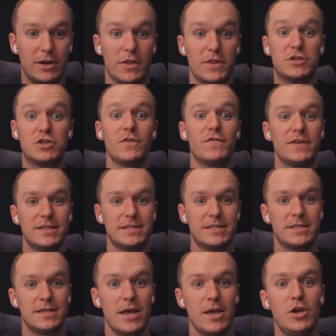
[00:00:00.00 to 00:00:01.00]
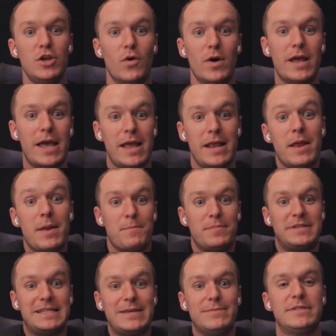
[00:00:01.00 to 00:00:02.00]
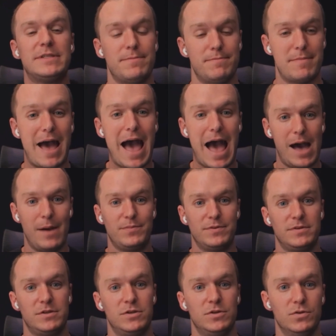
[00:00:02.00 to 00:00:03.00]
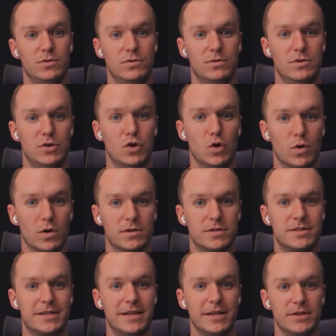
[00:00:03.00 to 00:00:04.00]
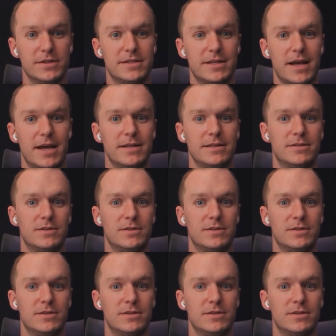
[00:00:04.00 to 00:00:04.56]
And on the surface, it seems to map to your skill set.